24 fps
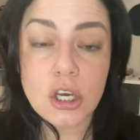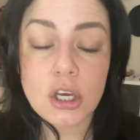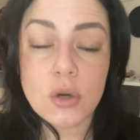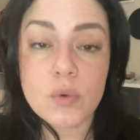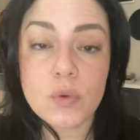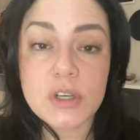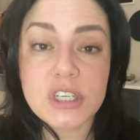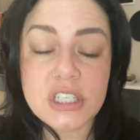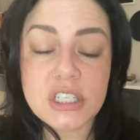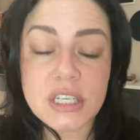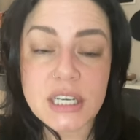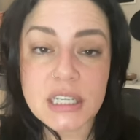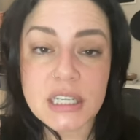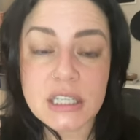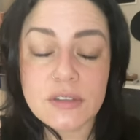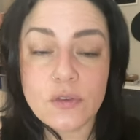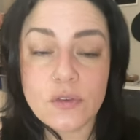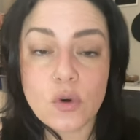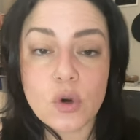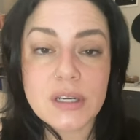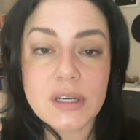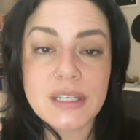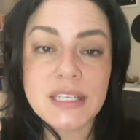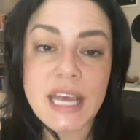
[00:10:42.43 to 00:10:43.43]
which stands
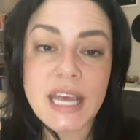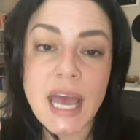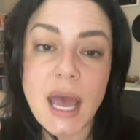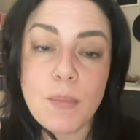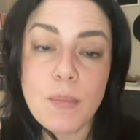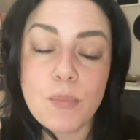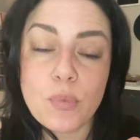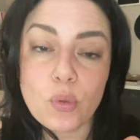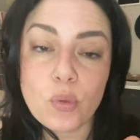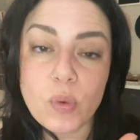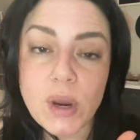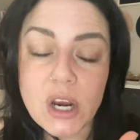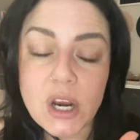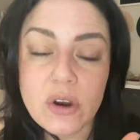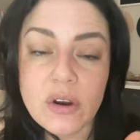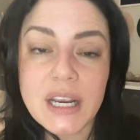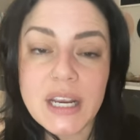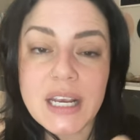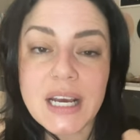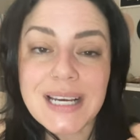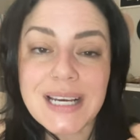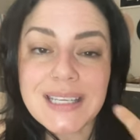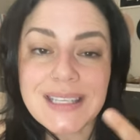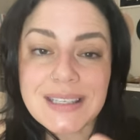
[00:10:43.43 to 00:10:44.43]
for
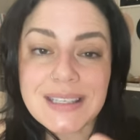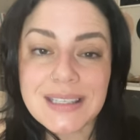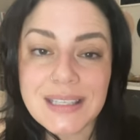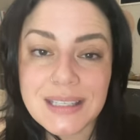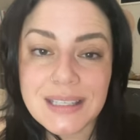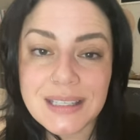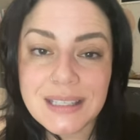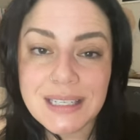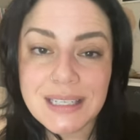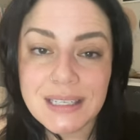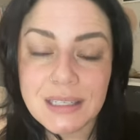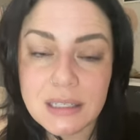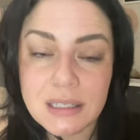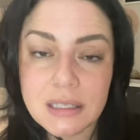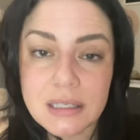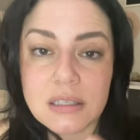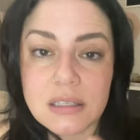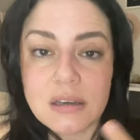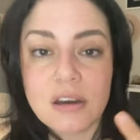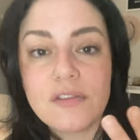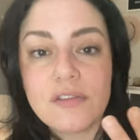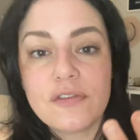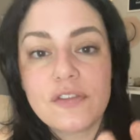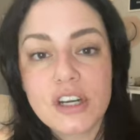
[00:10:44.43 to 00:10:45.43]
Temporary Assistance
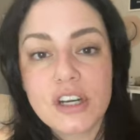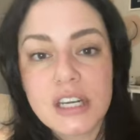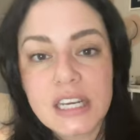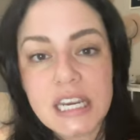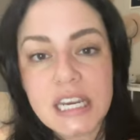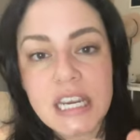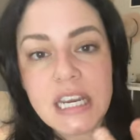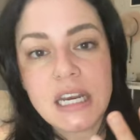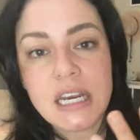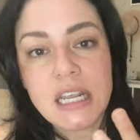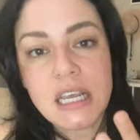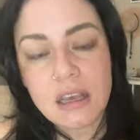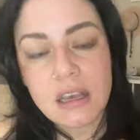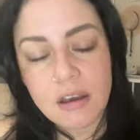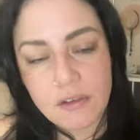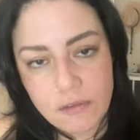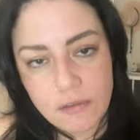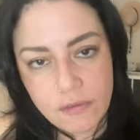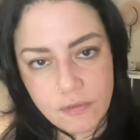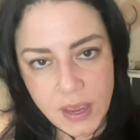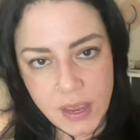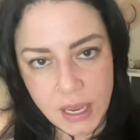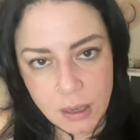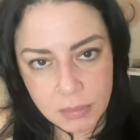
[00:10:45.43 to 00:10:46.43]
for Needy
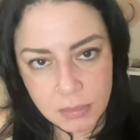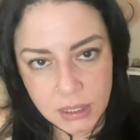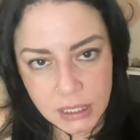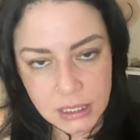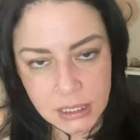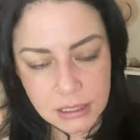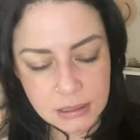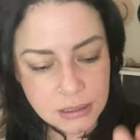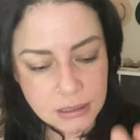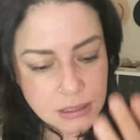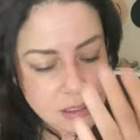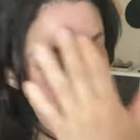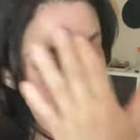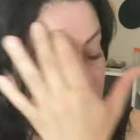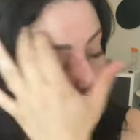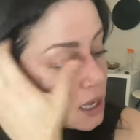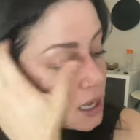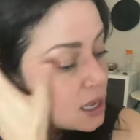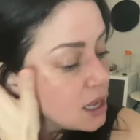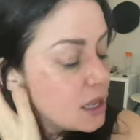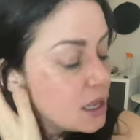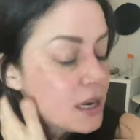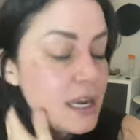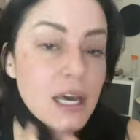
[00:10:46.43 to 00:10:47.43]
Families.
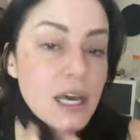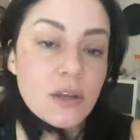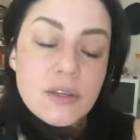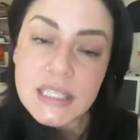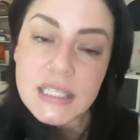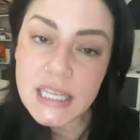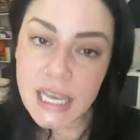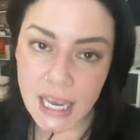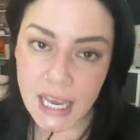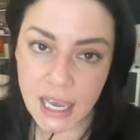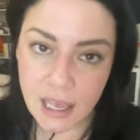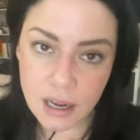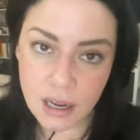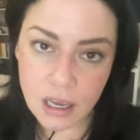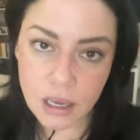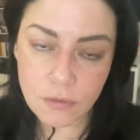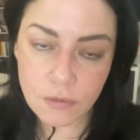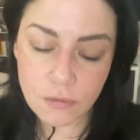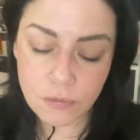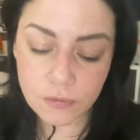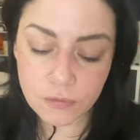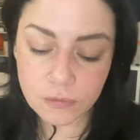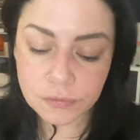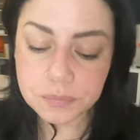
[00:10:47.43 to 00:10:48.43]
Now
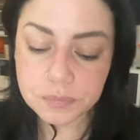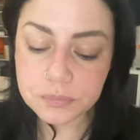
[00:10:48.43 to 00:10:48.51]
TANF